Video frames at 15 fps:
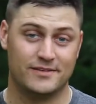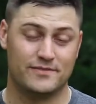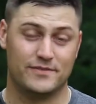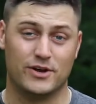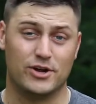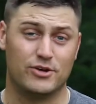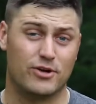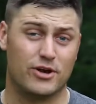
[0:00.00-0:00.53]

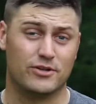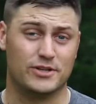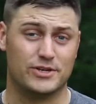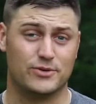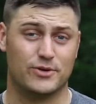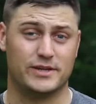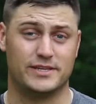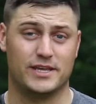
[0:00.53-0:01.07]
Very rarely
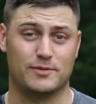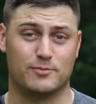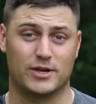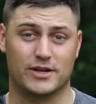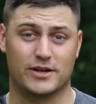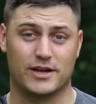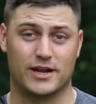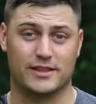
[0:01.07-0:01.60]
do I take my
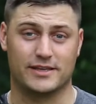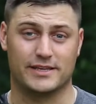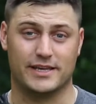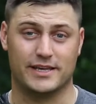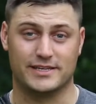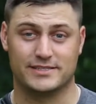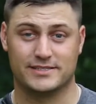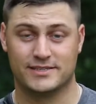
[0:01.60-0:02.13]
gun out of the
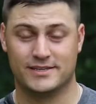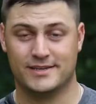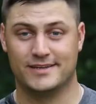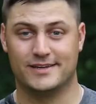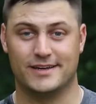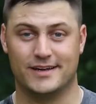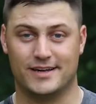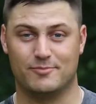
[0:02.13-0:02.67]
case.
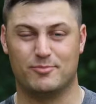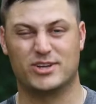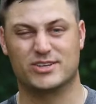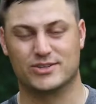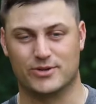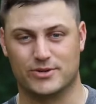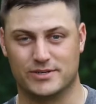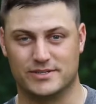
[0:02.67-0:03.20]

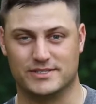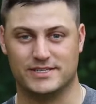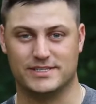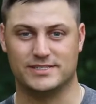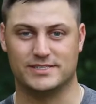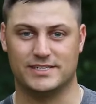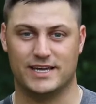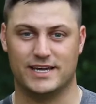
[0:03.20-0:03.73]
Muzzleloading
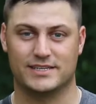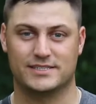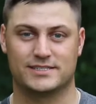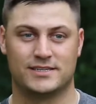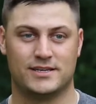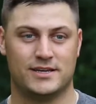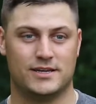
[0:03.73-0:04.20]
season, yes.